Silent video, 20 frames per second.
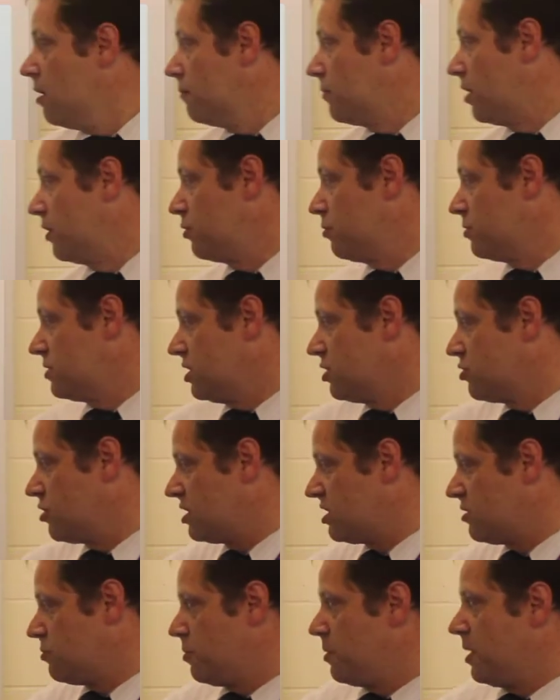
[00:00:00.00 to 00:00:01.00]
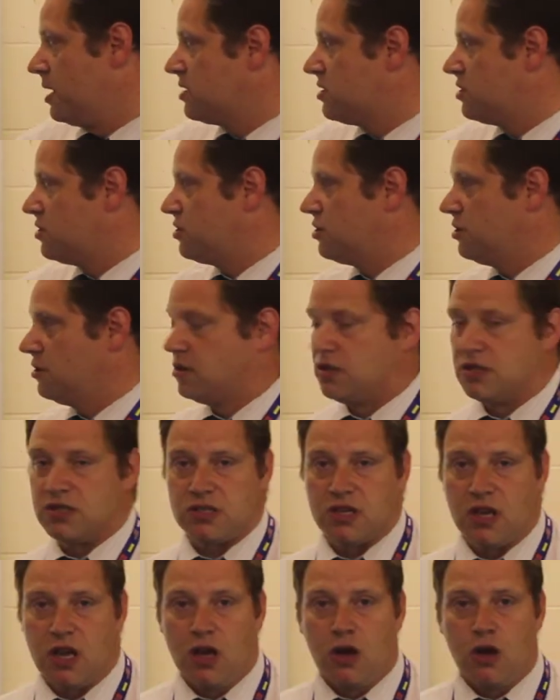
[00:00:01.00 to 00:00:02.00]
But I thought it was interesting when we asked the
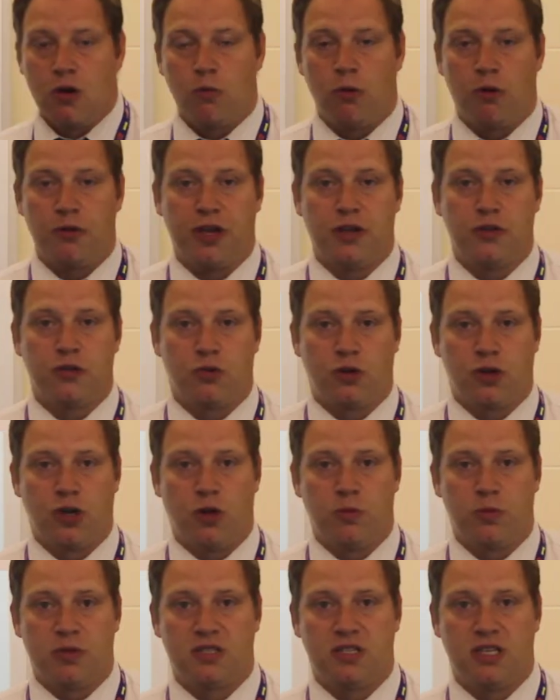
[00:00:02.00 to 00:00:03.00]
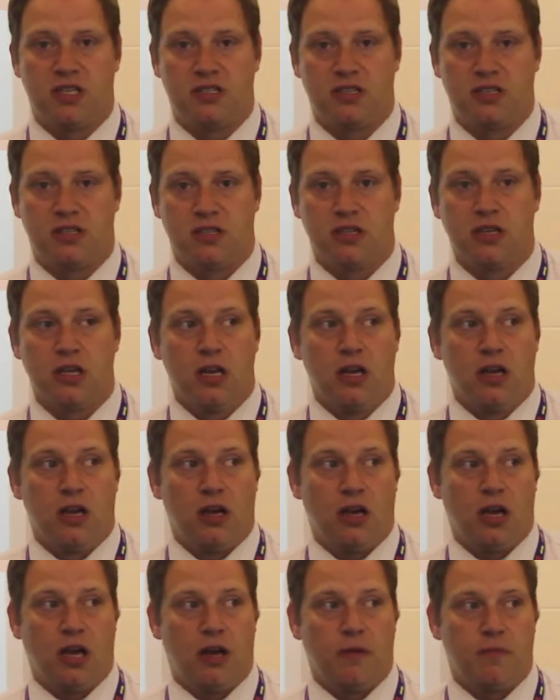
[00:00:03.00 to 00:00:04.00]
students what they thought a global citizen
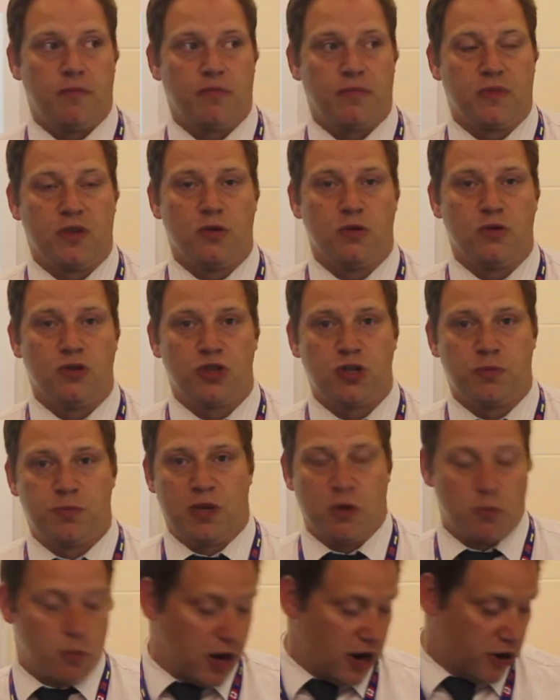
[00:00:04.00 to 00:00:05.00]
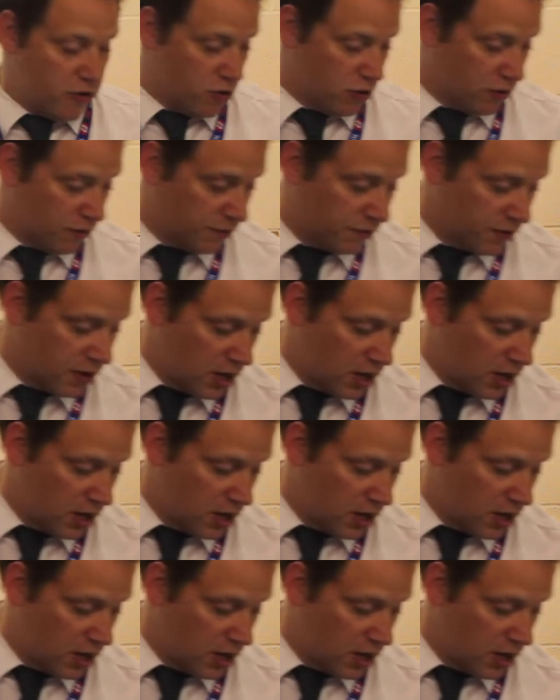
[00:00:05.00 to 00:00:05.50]
should be aware of.